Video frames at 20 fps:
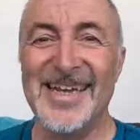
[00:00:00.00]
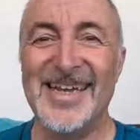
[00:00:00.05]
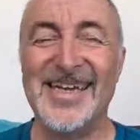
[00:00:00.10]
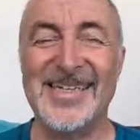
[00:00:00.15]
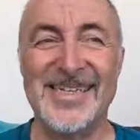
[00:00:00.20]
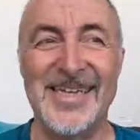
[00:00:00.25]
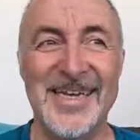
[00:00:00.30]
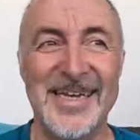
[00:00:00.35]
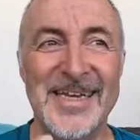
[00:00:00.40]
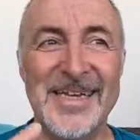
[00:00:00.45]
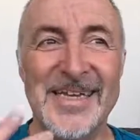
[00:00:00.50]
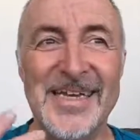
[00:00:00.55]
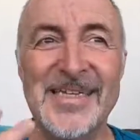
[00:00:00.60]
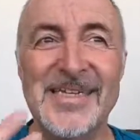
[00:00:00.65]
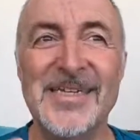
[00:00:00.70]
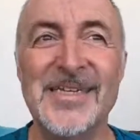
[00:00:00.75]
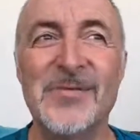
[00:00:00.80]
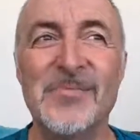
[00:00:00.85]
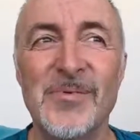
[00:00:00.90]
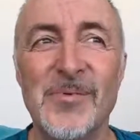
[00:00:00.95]
it's like it
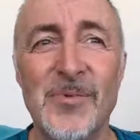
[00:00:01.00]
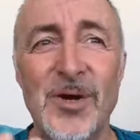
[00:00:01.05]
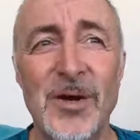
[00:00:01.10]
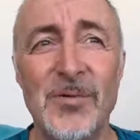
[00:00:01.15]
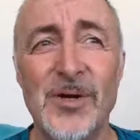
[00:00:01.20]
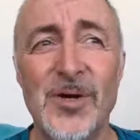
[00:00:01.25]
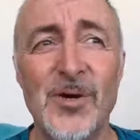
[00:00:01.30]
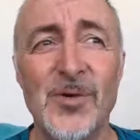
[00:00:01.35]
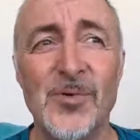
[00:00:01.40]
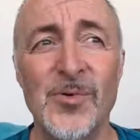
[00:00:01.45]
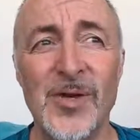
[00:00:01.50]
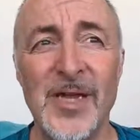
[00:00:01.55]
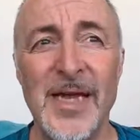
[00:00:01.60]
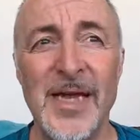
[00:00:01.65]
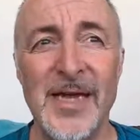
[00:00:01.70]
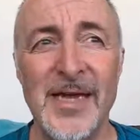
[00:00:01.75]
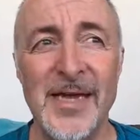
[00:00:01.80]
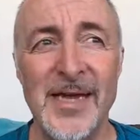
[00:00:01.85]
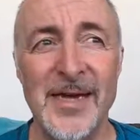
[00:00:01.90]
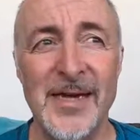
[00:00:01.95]
isn't what I would call
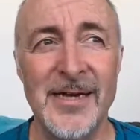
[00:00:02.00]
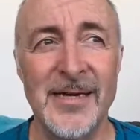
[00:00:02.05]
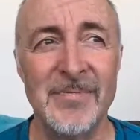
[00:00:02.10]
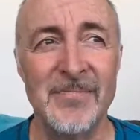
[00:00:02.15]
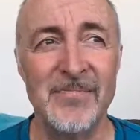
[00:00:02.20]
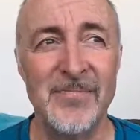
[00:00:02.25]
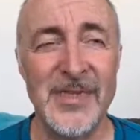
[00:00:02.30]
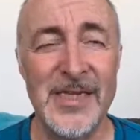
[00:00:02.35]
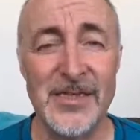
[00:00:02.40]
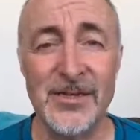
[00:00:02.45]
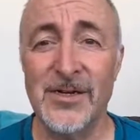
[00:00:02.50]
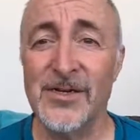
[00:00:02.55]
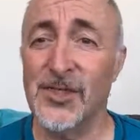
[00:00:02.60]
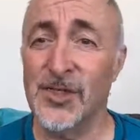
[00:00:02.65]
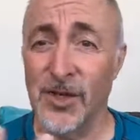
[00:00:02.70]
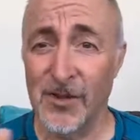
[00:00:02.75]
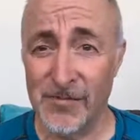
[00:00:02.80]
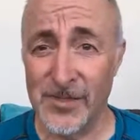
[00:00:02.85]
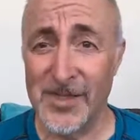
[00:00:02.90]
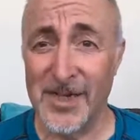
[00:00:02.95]
a. Um, it's not a
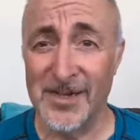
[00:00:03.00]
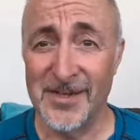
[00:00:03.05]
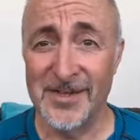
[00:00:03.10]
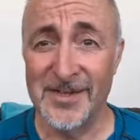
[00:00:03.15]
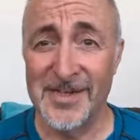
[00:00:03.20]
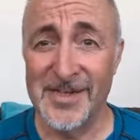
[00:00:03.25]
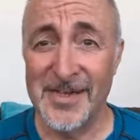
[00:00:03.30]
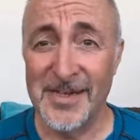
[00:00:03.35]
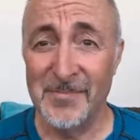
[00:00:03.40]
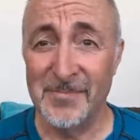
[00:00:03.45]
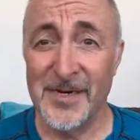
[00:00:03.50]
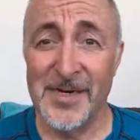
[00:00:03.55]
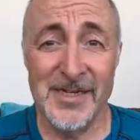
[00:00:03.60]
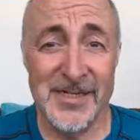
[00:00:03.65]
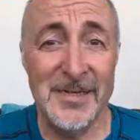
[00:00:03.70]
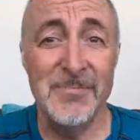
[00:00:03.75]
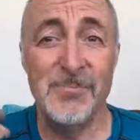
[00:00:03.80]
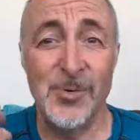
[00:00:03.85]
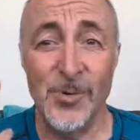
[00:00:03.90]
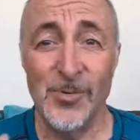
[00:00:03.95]
soft sell, but
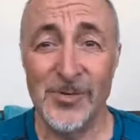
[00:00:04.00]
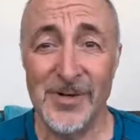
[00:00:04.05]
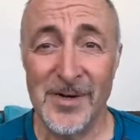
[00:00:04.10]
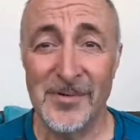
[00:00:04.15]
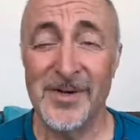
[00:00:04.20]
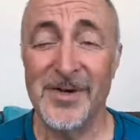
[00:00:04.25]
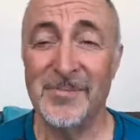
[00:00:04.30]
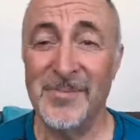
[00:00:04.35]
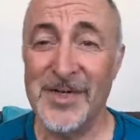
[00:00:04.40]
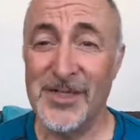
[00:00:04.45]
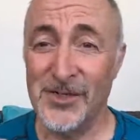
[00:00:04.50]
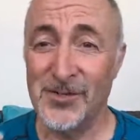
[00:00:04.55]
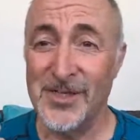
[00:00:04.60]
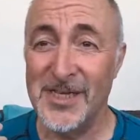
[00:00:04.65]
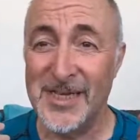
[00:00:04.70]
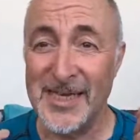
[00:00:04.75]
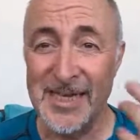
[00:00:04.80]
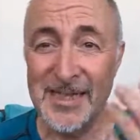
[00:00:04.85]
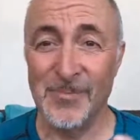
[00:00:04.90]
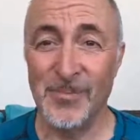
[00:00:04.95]
it's important. I want to make sure they
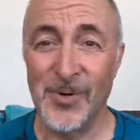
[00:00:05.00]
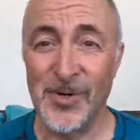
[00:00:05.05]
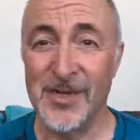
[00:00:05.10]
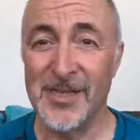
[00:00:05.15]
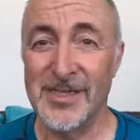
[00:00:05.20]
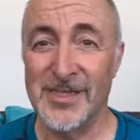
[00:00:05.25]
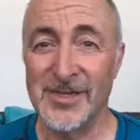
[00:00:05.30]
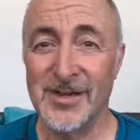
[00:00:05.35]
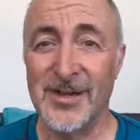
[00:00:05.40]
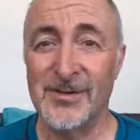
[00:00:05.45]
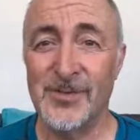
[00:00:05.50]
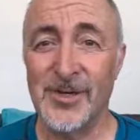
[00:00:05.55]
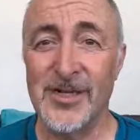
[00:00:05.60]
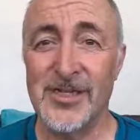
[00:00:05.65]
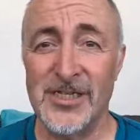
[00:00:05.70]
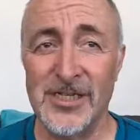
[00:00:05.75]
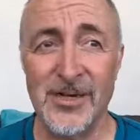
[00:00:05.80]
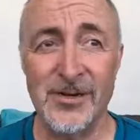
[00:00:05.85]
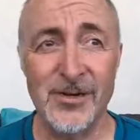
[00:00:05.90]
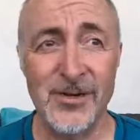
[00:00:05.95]
get the point of this. Not I'm trying to
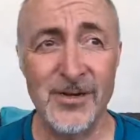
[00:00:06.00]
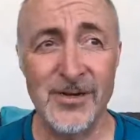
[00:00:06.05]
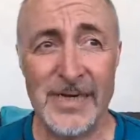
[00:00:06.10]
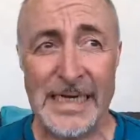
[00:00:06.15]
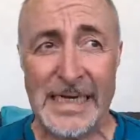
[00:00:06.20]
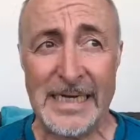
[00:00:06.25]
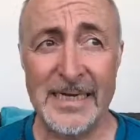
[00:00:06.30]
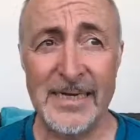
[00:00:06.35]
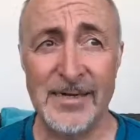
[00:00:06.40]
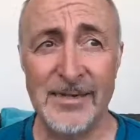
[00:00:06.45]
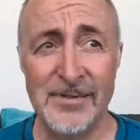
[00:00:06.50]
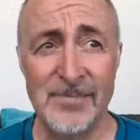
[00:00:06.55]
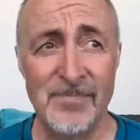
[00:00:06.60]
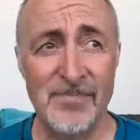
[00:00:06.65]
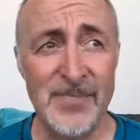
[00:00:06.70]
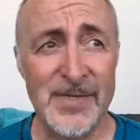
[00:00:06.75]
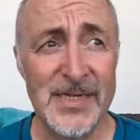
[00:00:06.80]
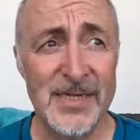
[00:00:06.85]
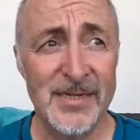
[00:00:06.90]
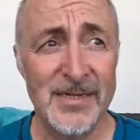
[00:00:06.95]
sell you like you know,
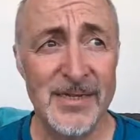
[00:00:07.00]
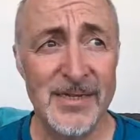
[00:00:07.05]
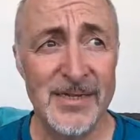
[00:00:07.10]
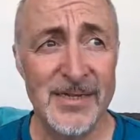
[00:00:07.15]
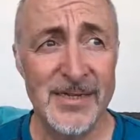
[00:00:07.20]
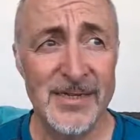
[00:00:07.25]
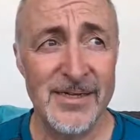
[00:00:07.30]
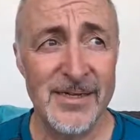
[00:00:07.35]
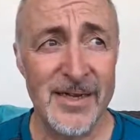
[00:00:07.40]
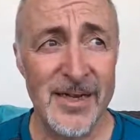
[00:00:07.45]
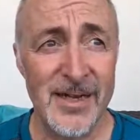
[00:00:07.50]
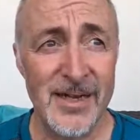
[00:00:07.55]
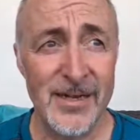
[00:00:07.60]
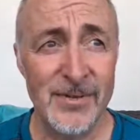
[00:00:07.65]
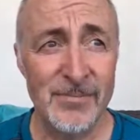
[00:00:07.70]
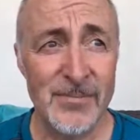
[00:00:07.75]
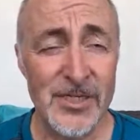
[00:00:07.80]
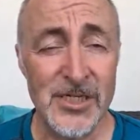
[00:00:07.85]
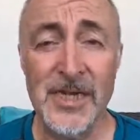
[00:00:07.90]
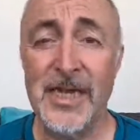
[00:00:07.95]

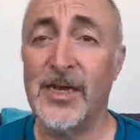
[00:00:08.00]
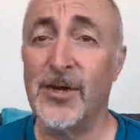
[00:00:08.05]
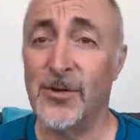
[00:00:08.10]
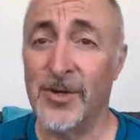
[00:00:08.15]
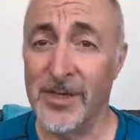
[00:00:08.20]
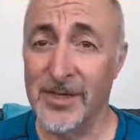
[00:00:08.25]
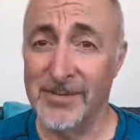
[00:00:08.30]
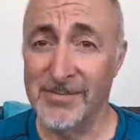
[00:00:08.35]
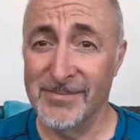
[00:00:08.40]
um, snake oil.